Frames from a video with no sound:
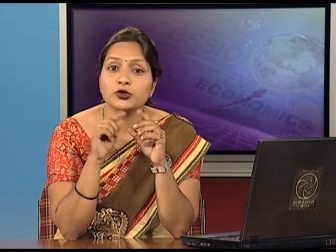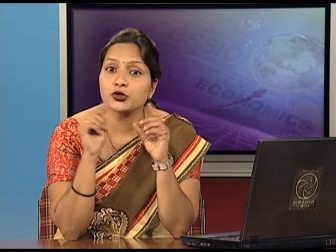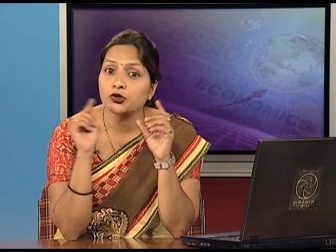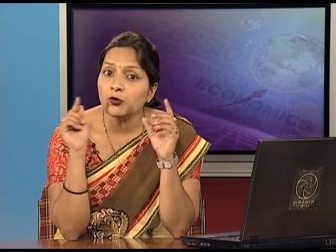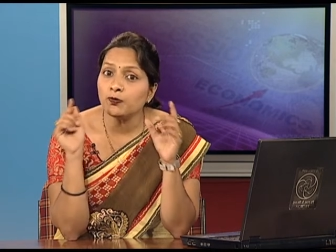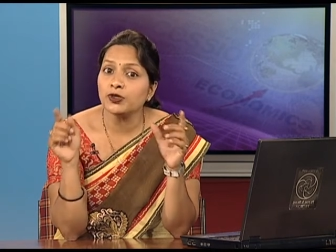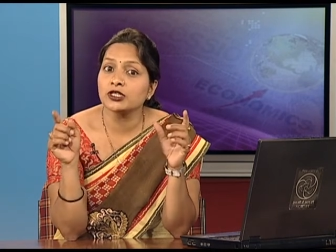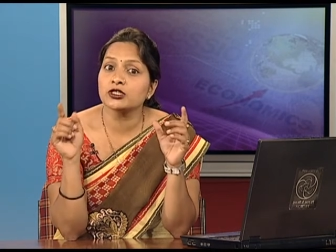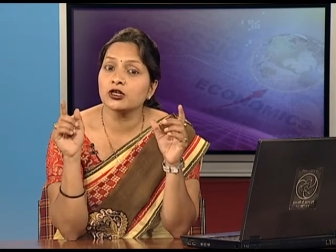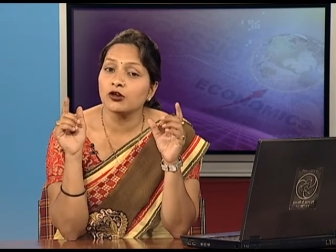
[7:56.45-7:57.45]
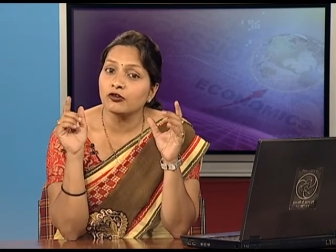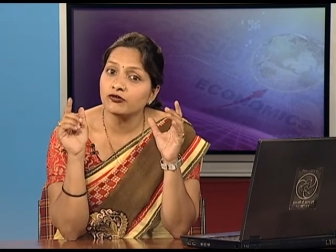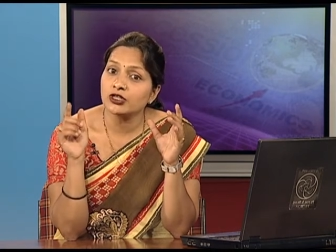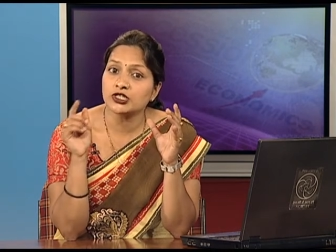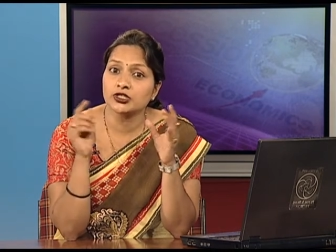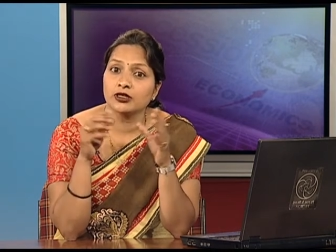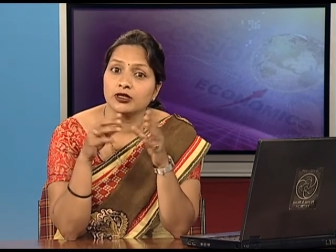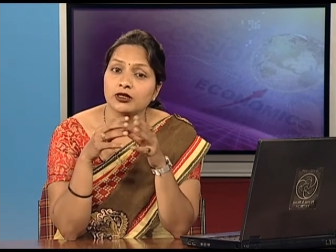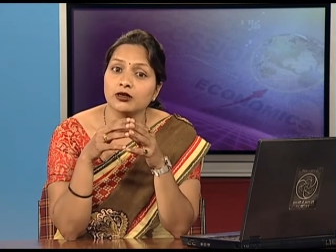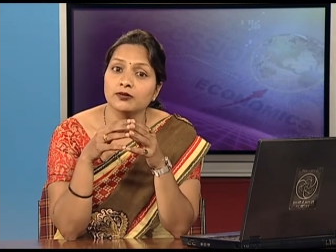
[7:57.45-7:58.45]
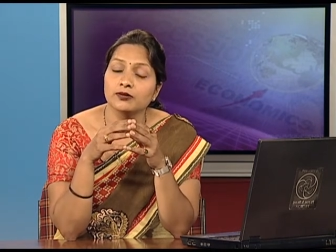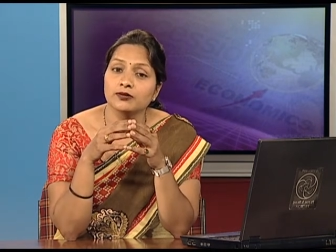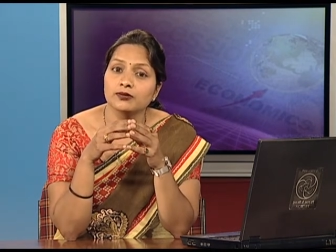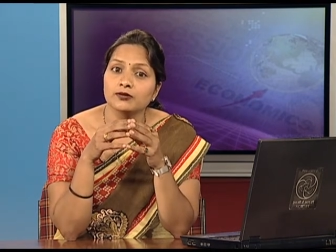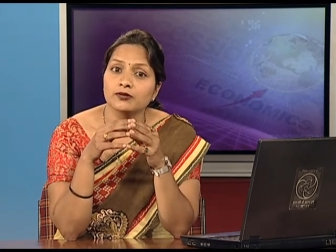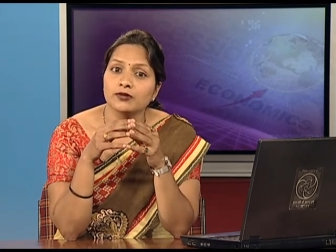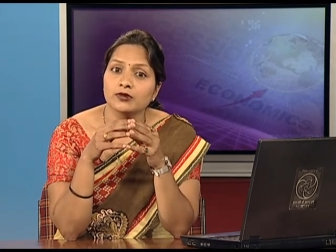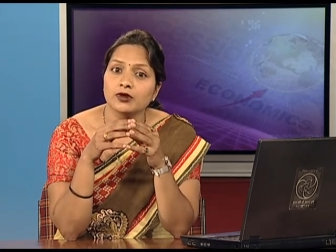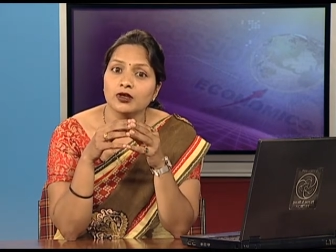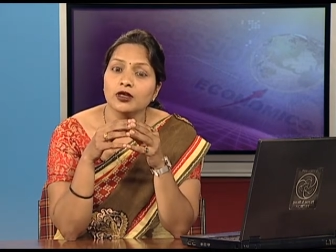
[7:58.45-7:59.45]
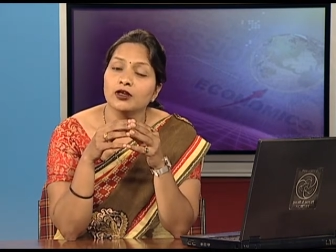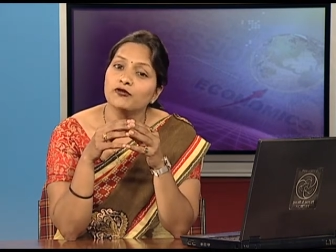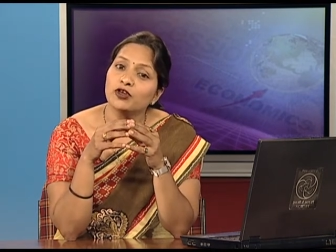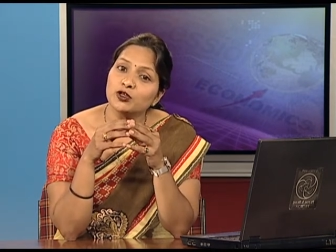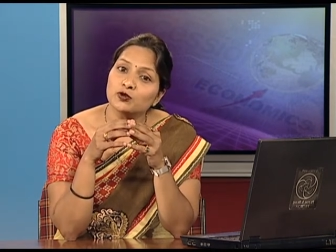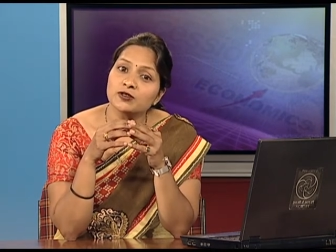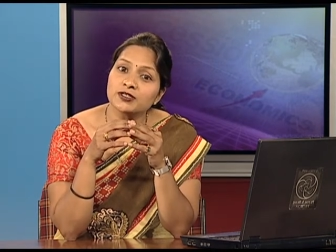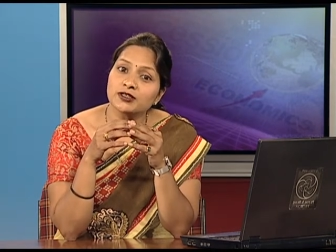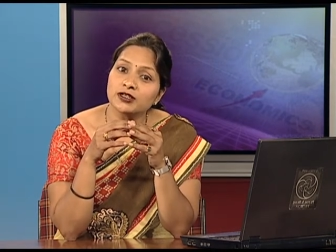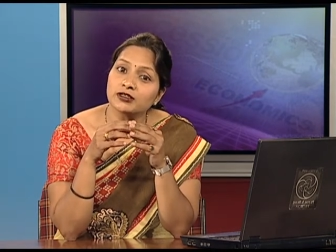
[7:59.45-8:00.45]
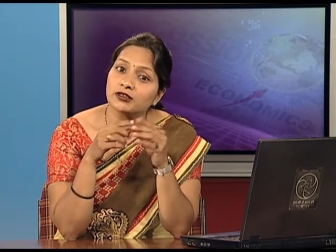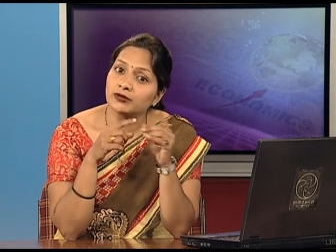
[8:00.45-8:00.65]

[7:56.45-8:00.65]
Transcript: true picture of national income. We used the term